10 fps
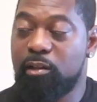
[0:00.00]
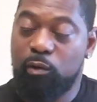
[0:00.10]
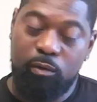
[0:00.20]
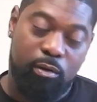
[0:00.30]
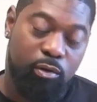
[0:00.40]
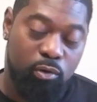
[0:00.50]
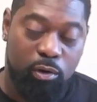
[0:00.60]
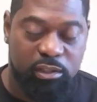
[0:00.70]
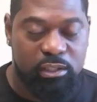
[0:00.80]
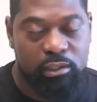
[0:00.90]
you know, of your places.
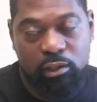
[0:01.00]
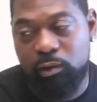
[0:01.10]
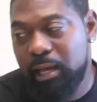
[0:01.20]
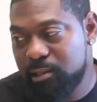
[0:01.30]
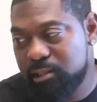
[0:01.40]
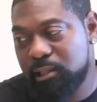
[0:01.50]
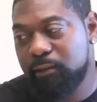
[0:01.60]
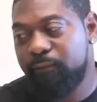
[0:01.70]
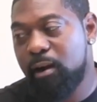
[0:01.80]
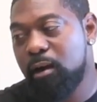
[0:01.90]
Course, I know, you know y'all seen
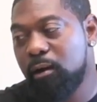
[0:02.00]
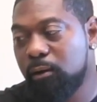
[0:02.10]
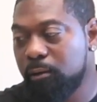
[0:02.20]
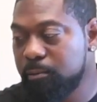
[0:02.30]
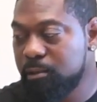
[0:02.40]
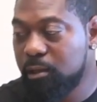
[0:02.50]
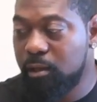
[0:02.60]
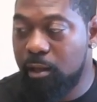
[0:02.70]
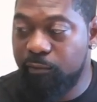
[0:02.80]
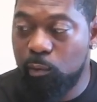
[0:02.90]
the firearm.
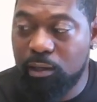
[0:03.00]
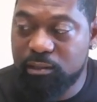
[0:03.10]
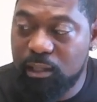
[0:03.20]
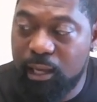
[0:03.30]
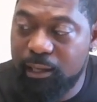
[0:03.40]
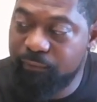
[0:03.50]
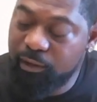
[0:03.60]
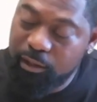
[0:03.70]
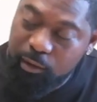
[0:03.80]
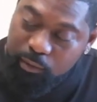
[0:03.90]
If you watch the last
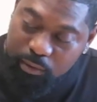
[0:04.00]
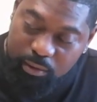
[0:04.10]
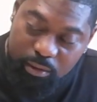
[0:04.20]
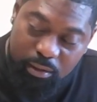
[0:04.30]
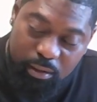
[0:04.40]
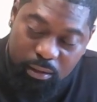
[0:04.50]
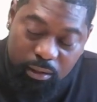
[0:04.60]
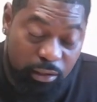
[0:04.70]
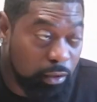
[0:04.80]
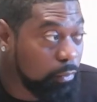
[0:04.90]
video,
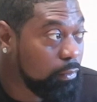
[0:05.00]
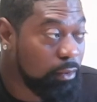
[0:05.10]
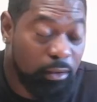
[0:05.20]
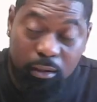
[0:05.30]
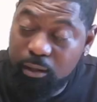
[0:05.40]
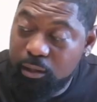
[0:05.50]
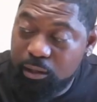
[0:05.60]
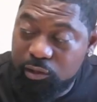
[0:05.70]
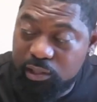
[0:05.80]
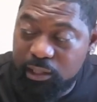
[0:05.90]
you know,
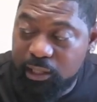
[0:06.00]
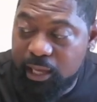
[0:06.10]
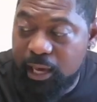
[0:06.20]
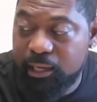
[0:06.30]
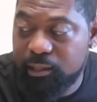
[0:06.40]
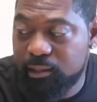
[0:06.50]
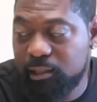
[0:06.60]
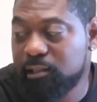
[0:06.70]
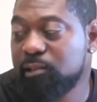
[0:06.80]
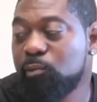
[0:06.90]
you seen the cannon.
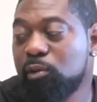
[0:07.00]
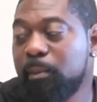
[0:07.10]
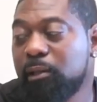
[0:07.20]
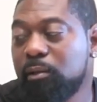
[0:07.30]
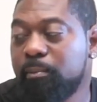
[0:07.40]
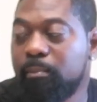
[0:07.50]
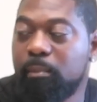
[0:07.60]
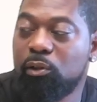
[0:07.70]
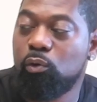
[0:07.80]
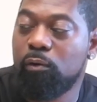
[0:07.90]
That's one of
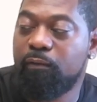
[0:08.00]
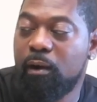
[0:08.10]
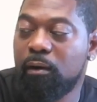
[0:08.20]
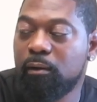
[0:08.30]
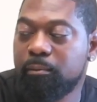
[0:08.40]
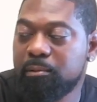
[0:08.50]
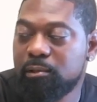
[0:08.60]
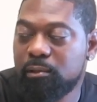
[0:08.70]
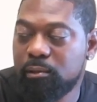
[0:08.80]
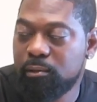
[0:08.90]
my newer firearms.
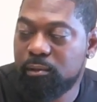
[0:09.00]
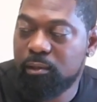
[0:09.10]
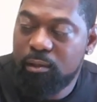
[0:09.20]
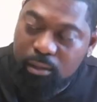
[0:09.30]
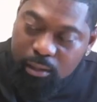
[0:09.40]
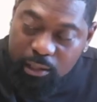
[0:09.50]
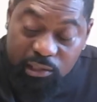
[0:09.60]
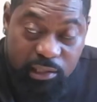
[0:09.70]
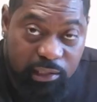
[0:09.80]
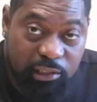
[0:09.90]
And
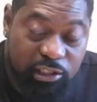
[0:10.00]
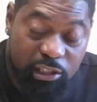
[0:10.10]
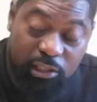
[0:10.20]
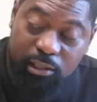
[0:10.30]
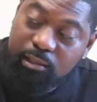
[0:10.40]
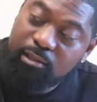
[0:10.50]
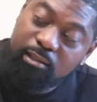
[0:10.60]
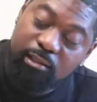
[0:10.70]
you seen the judge,